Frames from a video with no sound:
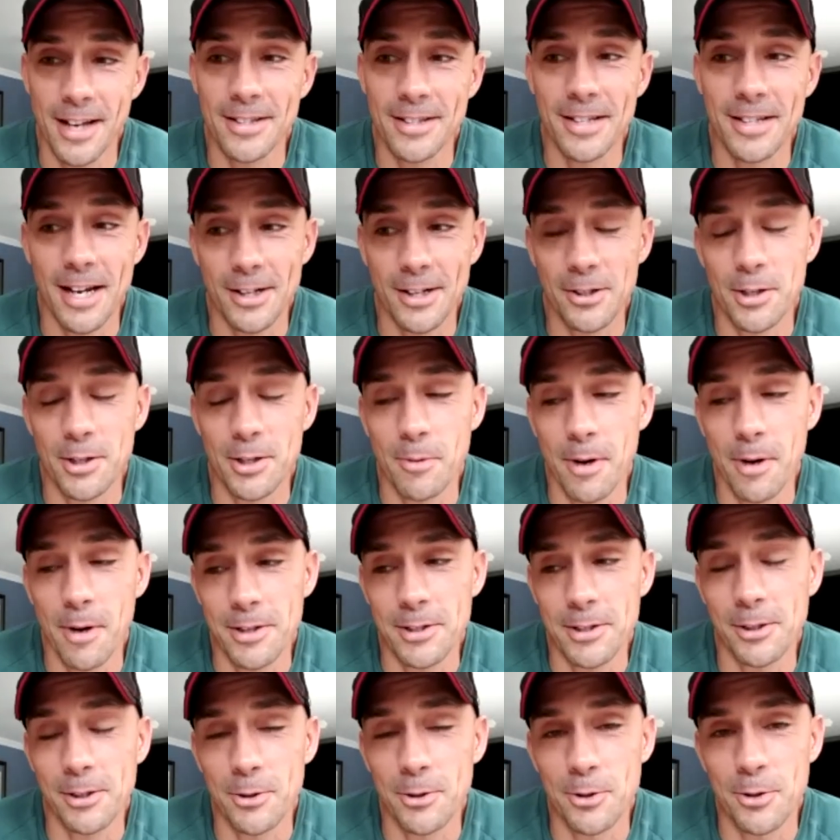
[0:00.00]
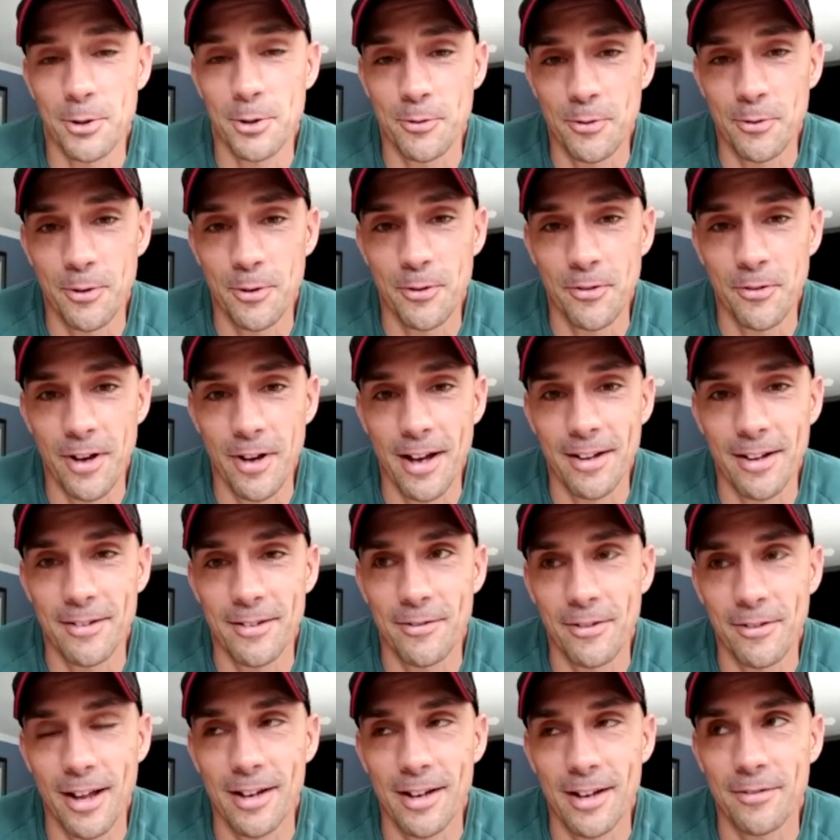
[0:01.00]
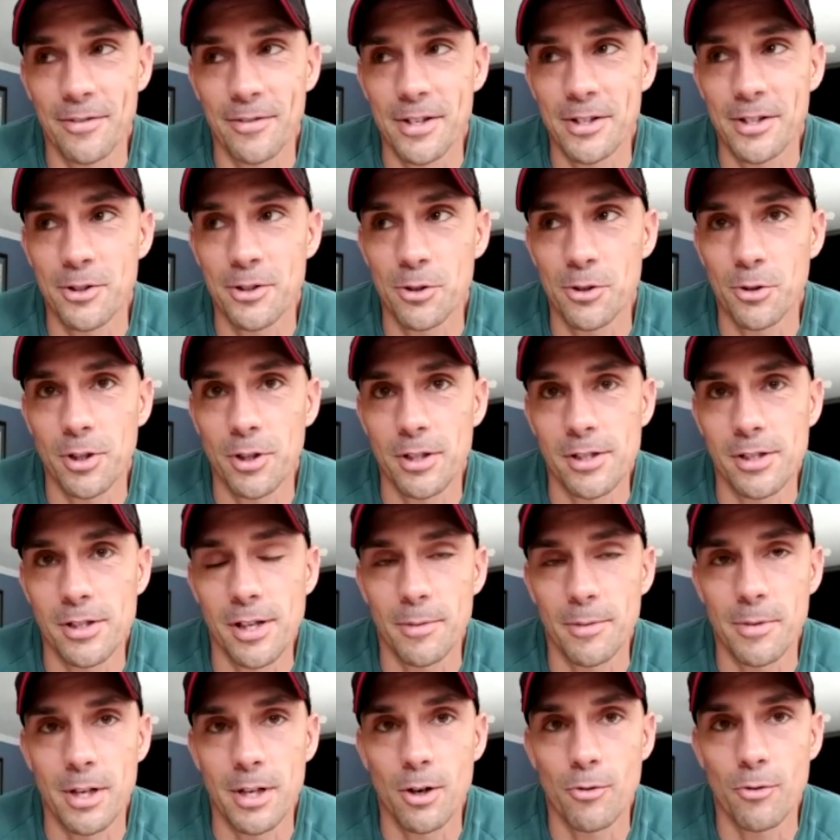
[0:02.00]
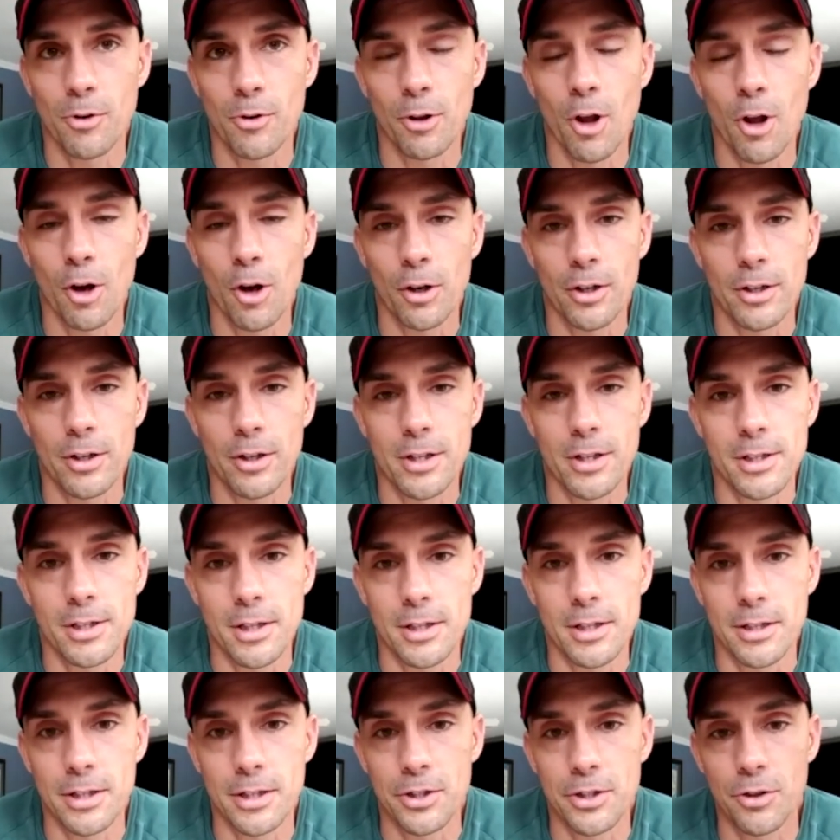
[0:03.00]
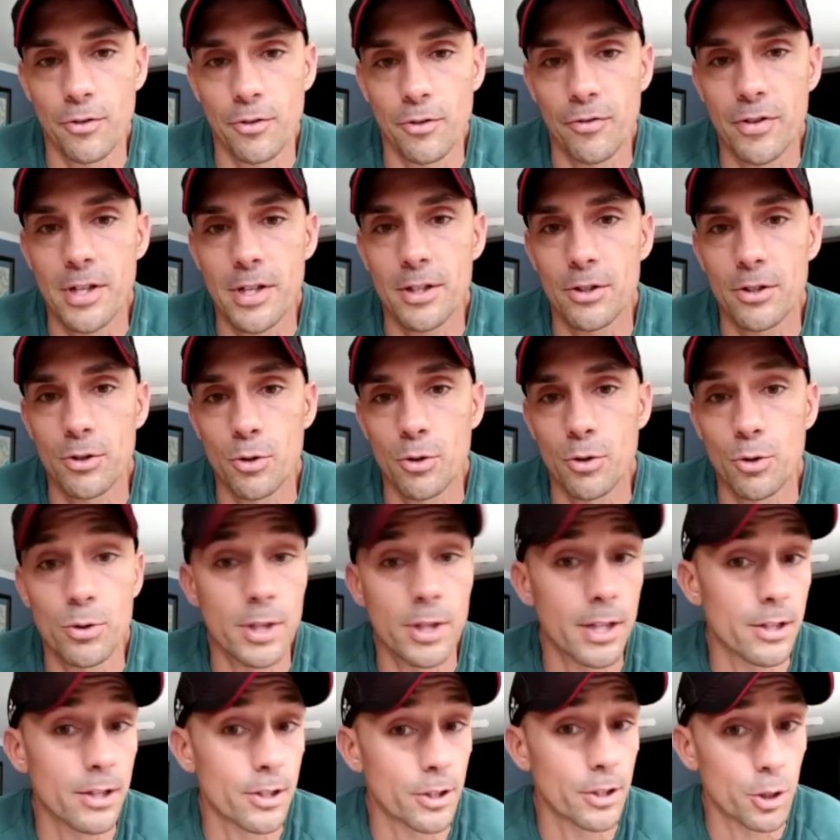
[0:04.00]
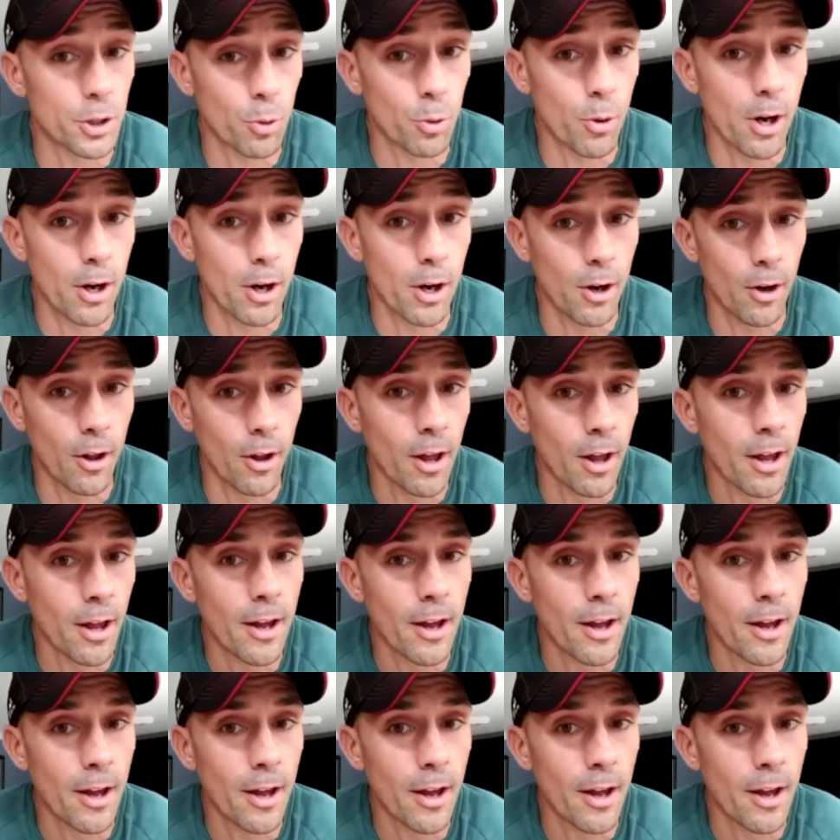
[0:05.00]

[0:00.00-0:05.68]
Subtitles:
actually my solution for flat feet too, because I mean, over longer distances, your feet do tend to swell.